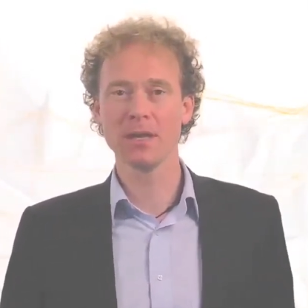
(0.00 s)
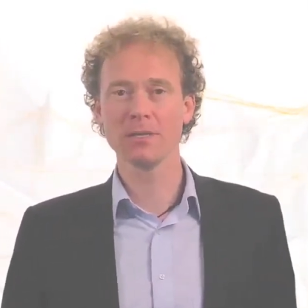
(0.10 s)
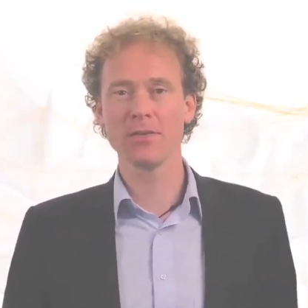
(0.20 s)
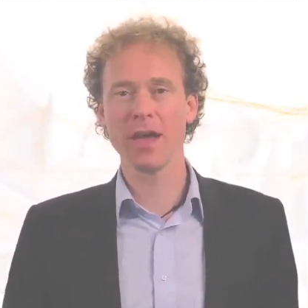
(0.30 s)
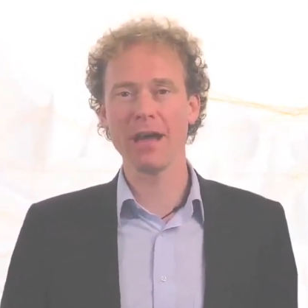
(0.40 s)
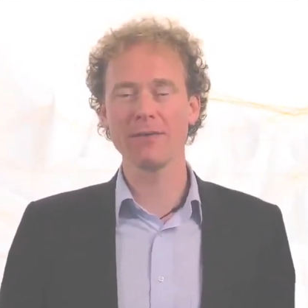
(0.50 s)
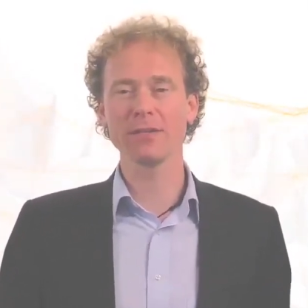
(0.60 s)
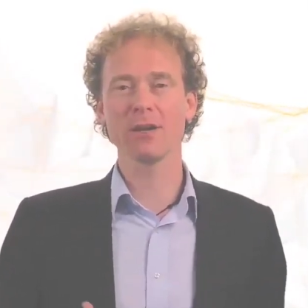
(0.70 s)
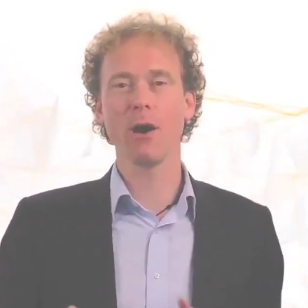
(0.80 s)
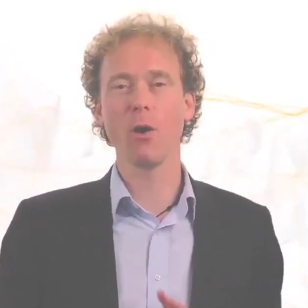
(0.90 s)
So they're having
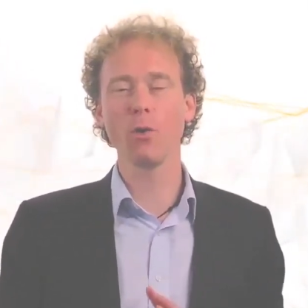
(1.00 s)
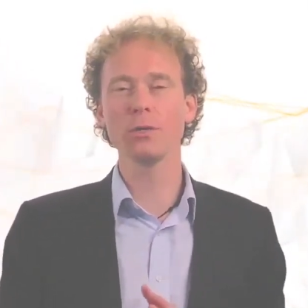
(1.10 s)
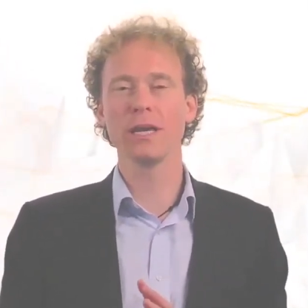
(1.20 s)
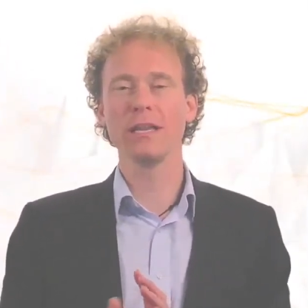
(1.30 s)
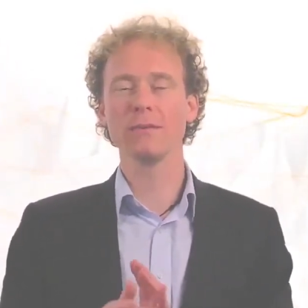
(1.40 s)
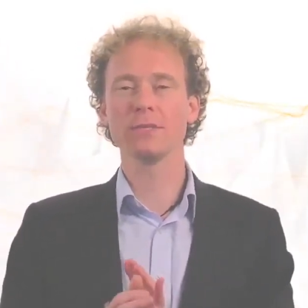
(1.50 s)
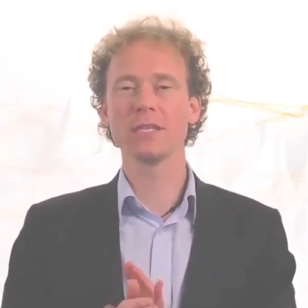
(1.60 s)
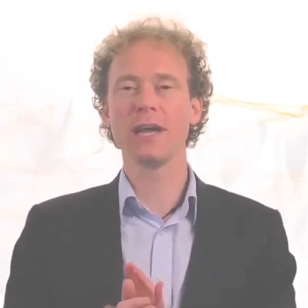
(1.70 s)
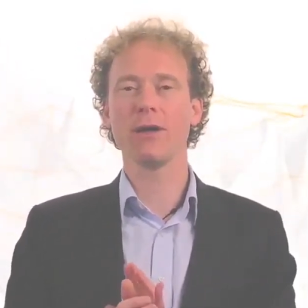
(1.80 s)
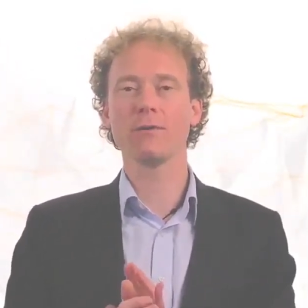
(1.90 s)
to hold in
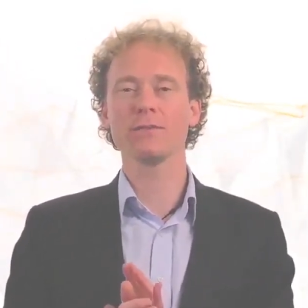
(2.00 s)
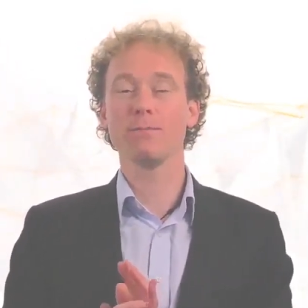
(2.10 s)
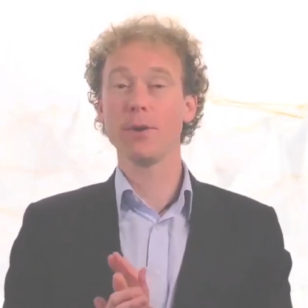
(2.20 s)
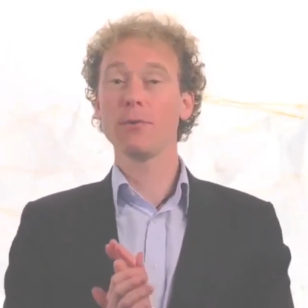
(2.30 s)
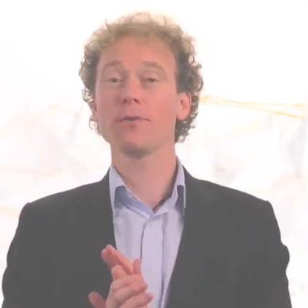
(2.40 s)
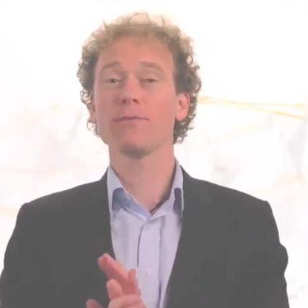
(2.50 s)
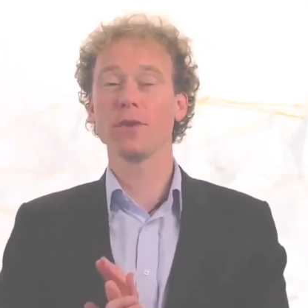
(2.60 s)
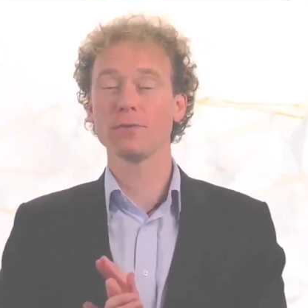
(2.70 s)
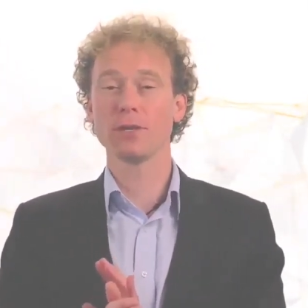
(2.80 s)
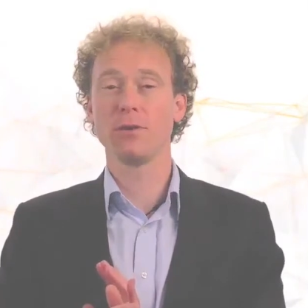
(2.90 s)
themselves both of
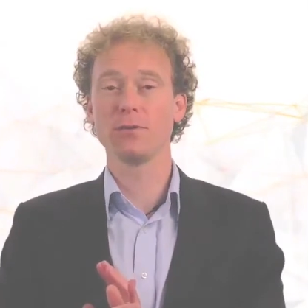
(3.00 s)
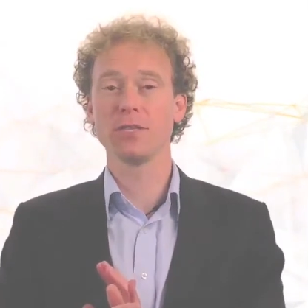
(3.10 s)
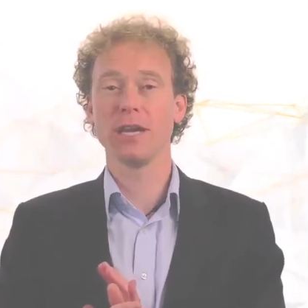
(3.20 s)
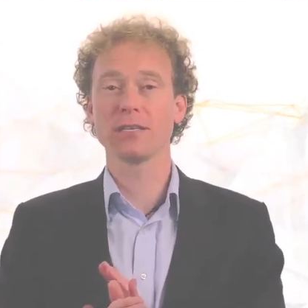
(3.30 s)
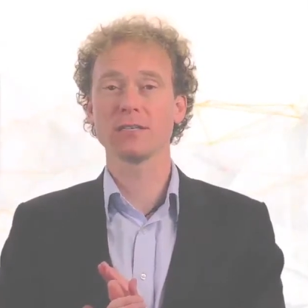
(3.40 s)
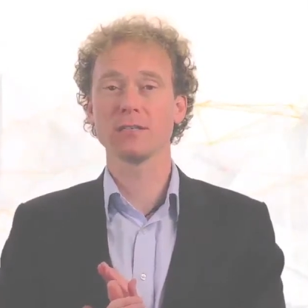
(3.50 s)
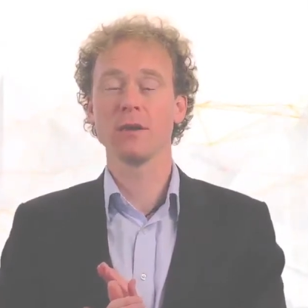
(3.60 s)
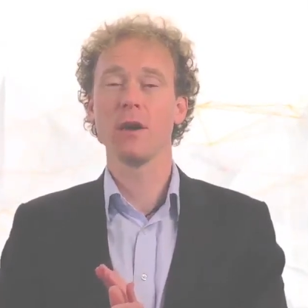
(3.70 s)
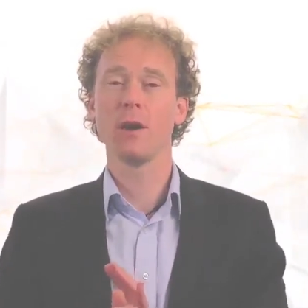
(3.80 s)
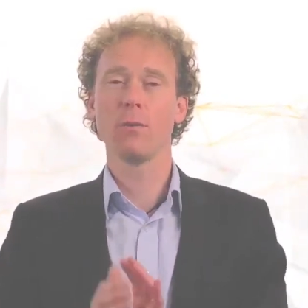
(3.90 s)
those contexts.
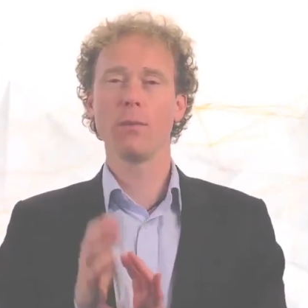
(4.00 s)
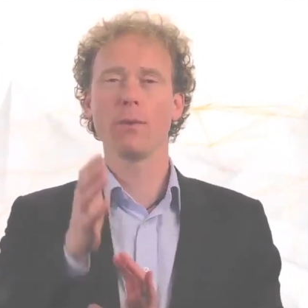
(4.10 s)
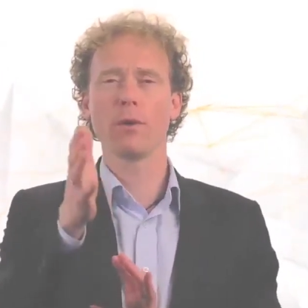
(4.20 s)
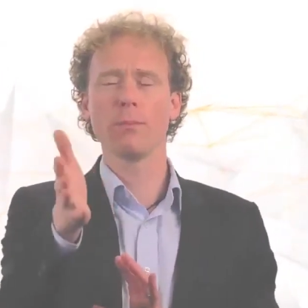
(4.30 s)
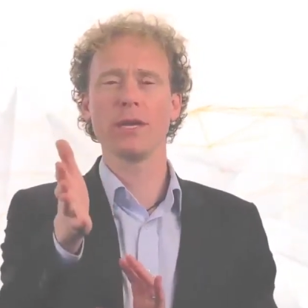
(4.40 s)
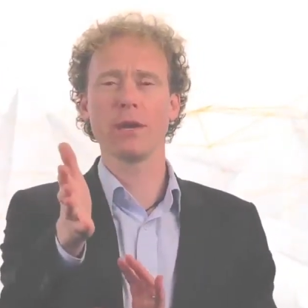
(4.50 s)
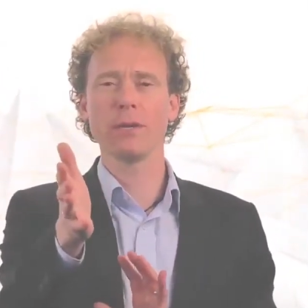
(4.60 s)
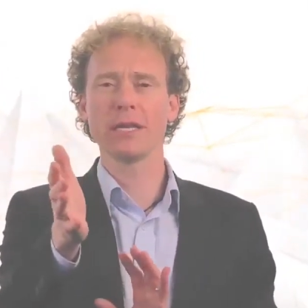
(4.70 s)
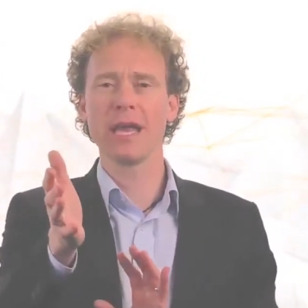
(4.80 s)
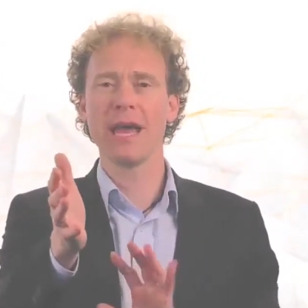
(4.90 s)
Well, we want to be
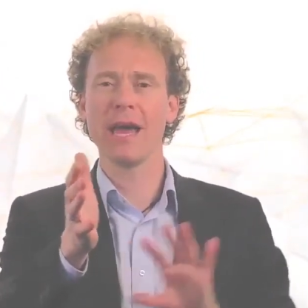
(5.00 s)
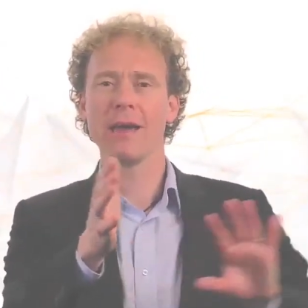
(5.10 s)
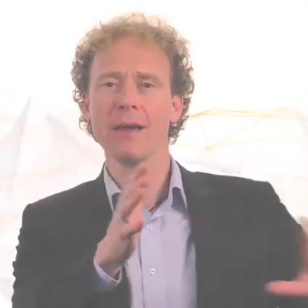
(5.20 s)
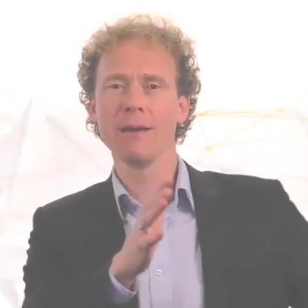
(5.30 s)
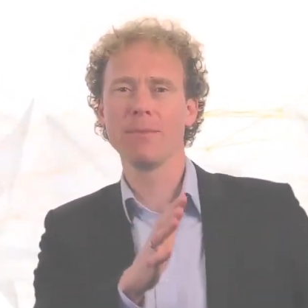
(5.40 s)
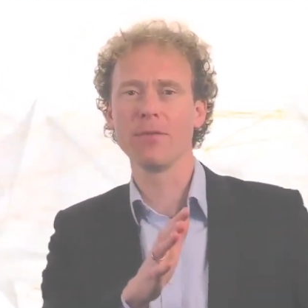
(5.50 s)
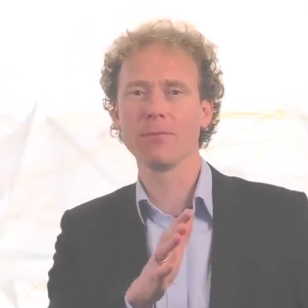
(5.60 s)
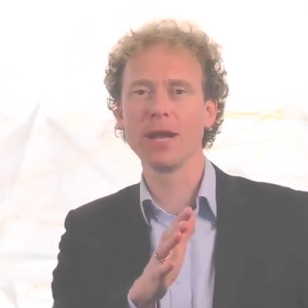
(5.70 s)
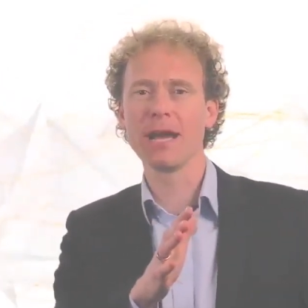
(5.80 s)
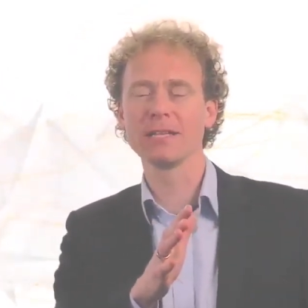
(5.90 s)
going there, but the
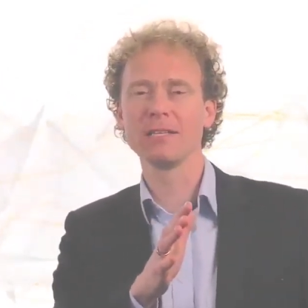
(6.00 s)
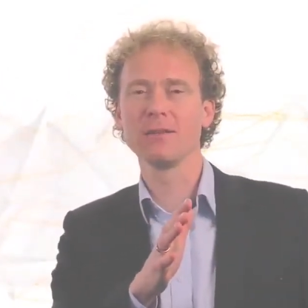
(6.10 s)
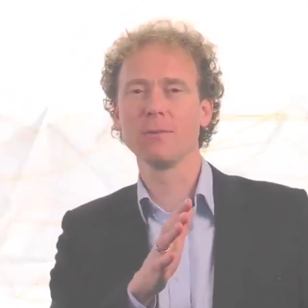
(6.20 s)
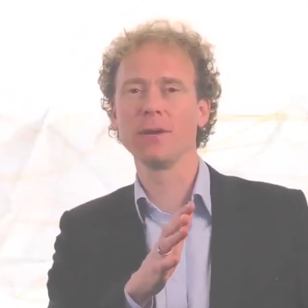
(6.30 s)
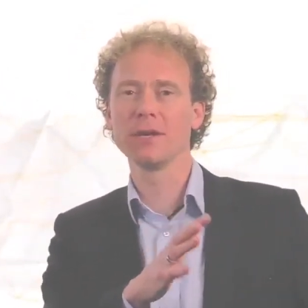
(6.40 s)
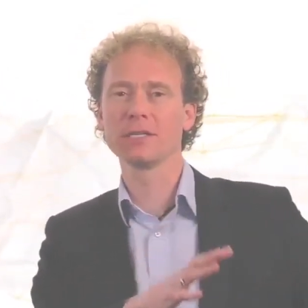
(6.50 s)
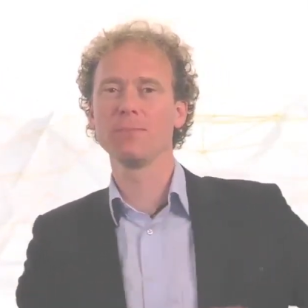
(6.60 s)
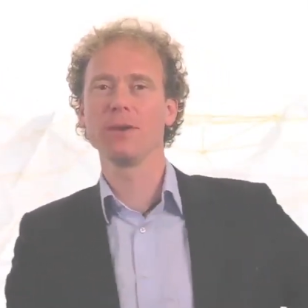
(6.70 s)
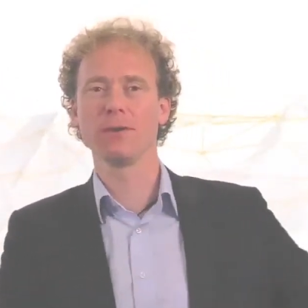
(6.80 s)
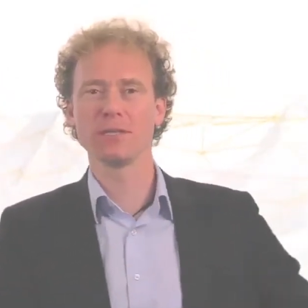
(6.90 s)
reality that we're
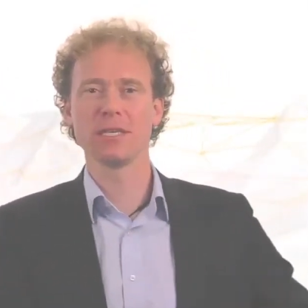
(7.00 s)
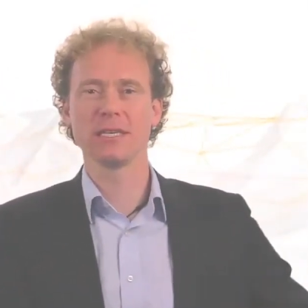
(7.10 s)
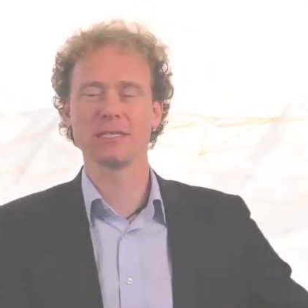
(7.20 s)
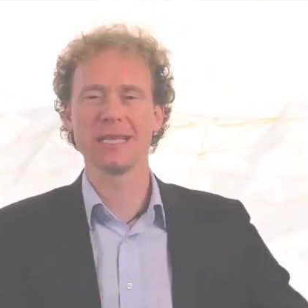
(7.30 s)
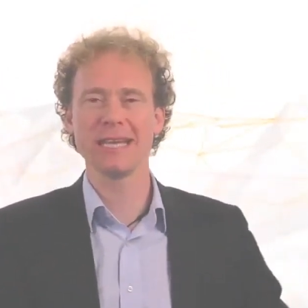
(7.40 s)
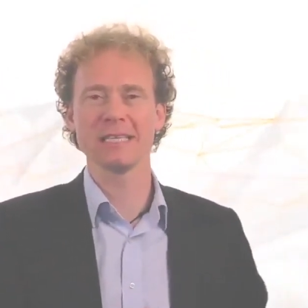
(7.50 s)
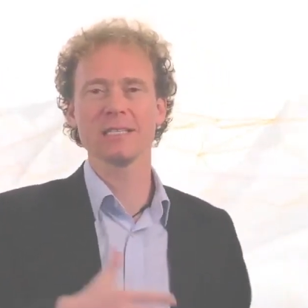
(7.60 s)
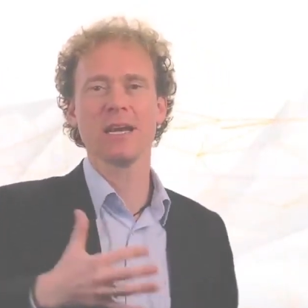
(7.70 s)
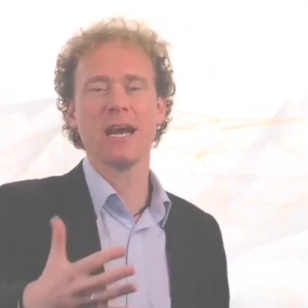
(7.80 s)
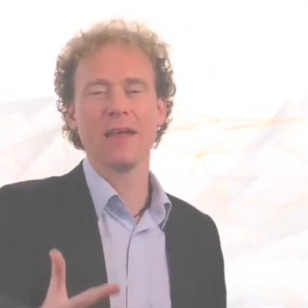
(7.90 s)
experiencing is
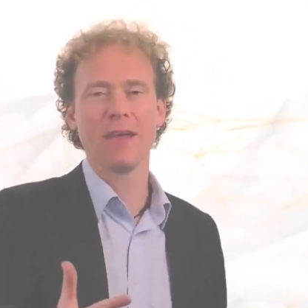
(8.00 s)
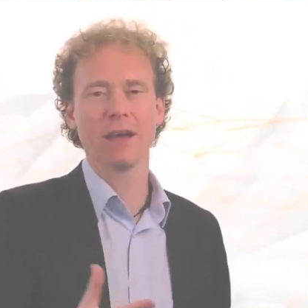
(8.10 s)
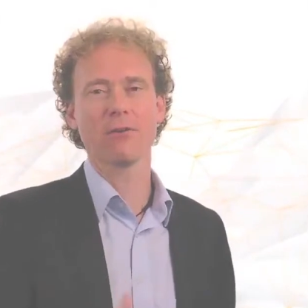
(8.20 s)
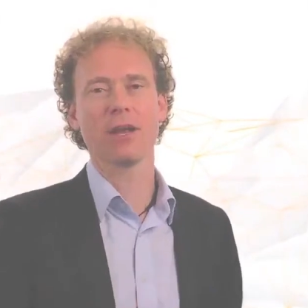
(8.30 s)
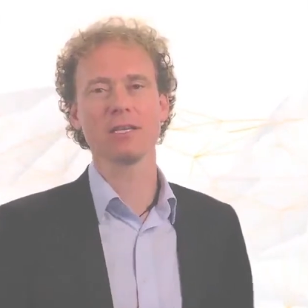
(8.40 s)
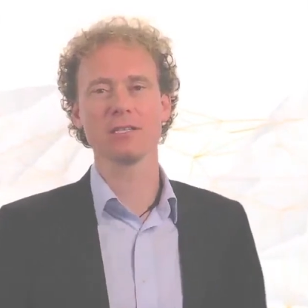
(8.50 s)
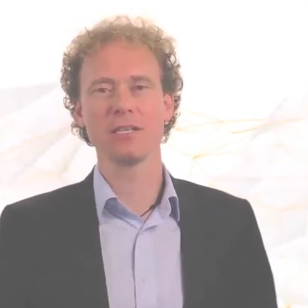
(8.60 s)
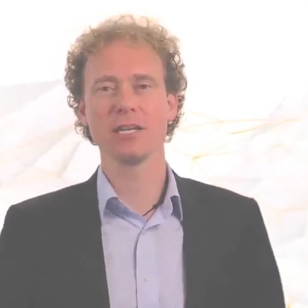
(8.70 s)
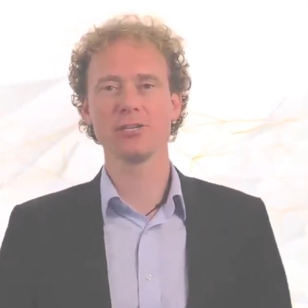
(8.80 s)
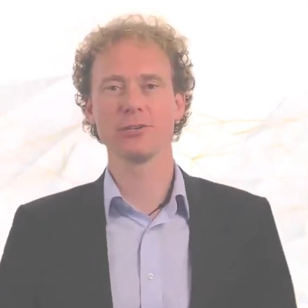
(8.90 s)
this, and that creates a
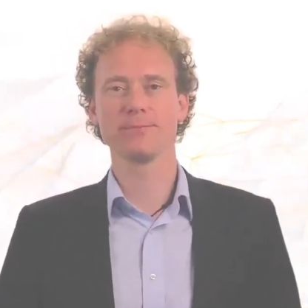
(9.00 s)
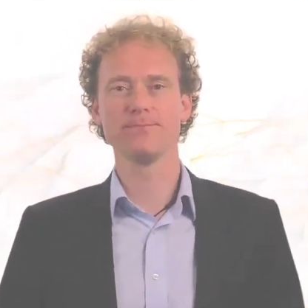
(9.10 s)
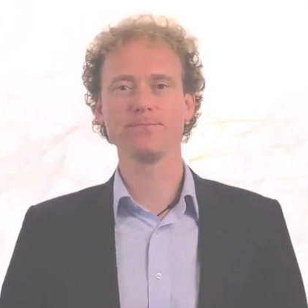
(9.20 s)
tension.